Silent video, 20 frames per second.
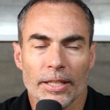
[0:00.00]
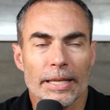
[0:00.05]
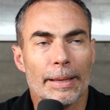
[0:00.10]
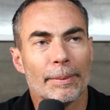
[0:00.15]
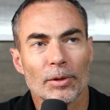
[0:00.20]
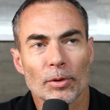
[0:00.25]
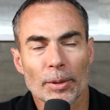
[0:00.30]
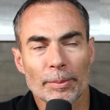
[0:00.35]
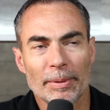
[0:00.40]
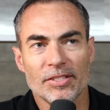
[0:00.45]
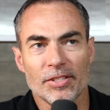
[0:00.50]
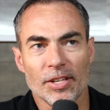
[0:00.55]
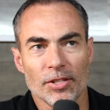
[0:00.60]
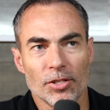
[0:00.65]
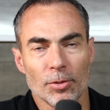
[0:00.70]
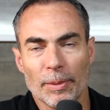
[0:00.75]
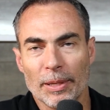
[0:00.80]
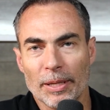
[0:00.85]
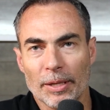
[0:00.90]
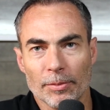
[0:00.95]
but it really makes sense.
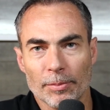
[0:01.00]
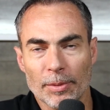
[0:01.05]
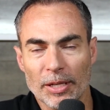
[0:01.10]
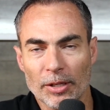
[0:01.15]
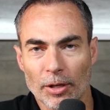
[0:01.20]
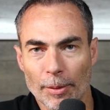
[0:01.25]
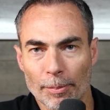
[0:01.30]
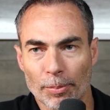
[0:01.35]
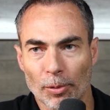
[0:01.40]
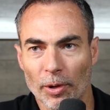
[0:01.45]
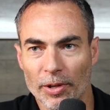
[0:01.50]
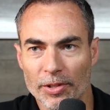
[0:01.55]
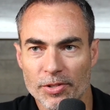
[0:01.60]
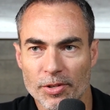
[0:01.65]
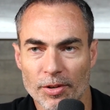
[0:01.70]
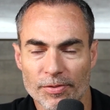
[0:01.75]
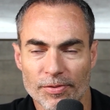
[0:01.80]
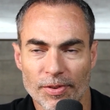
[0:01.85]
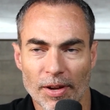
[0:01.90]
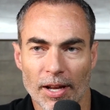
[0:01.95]
You made a great point.
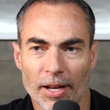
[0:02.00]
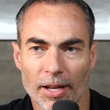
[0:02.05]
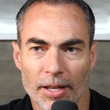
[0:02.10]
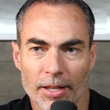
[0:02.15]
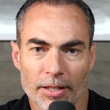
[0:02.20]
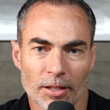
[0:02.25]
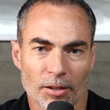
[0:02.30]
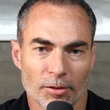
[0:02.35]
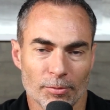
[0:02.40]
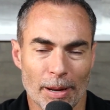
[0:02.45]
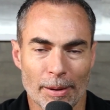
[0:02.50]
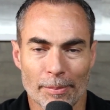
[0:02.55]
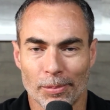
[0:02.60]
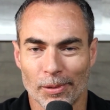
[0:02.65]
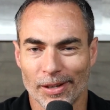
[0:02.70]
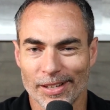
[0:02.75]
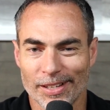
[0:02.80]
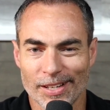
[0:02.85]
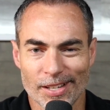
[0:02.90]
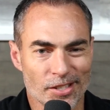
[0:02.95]
So if if my
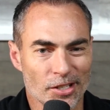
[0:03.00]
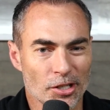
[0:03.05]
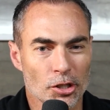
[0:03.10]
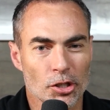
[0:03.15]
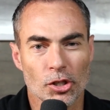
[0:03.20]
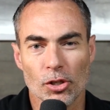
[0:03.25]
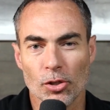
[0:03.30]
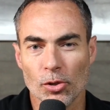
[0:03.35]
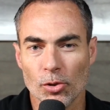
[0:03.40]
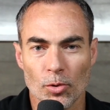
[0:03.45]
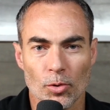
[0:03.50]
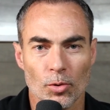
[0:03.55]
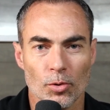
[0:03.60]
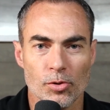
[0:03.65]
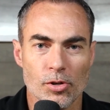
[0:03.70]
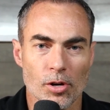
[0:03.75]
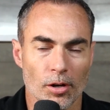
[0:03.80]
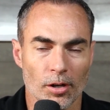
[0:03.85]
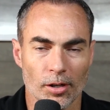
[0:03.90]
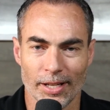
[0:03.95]
brand isn't
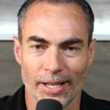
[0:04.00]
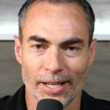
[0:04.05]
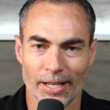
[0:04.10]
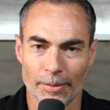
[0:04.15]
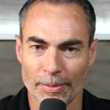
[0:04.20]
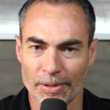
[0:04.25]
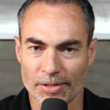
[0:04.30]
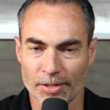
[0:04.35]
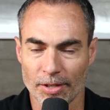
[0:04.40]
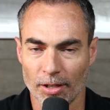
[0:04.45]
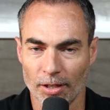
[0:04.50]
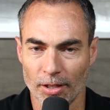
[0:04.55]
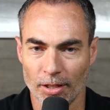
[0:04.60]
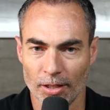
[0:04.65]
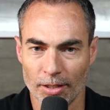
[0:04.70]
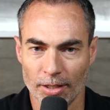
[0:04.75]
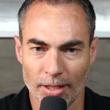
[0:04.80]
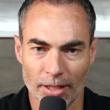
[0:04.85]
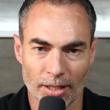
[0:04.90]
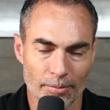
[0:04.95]
huge on
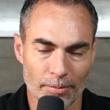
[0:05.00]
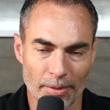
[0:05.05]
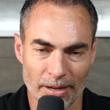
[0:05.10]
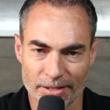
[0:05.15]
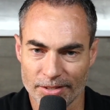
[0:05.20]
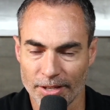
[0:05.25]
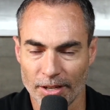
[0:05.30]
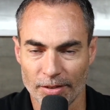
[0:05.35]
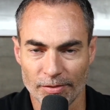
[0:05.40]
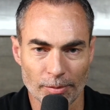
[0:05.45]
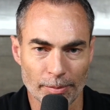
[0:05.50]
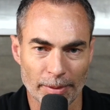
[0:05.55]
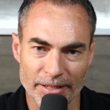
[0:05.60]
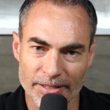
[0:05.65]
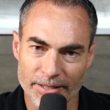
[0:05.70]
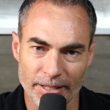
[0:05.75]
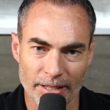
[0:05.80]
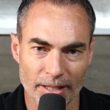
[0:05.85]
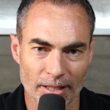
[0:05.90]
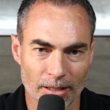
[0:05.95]
Amazon and myself and my
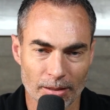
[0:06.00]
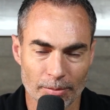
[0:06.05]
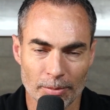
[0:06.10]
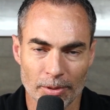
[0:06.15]
team,